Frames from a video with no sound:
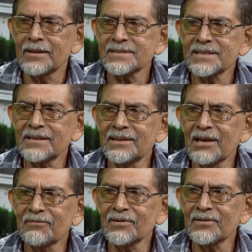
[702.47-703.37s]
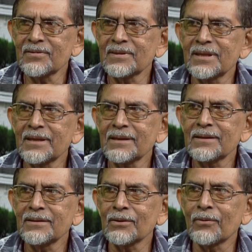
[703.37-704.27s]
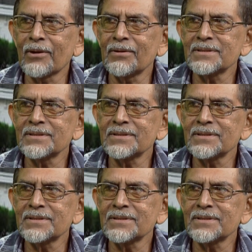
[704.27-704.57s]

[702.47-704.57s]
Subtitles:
say never take your worries